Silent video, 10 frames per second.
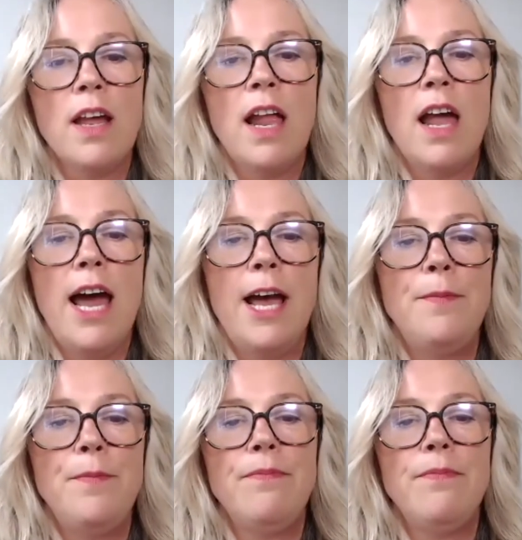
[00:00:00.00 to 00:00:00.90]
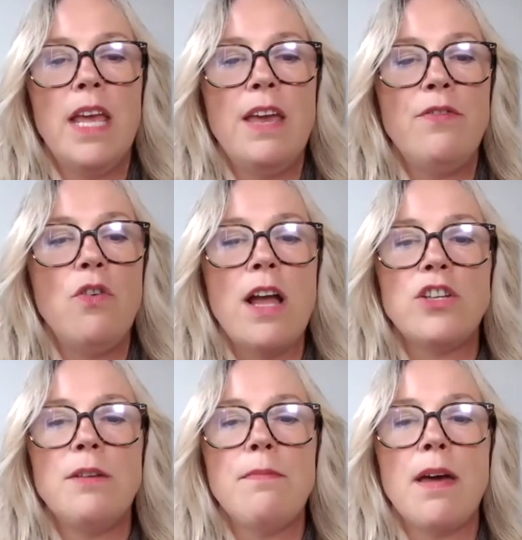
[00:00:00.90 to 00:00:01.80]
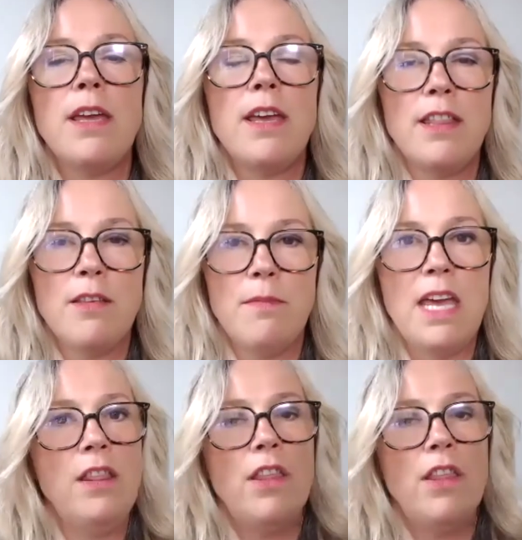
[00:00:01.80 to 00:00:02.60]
If you're actually making them in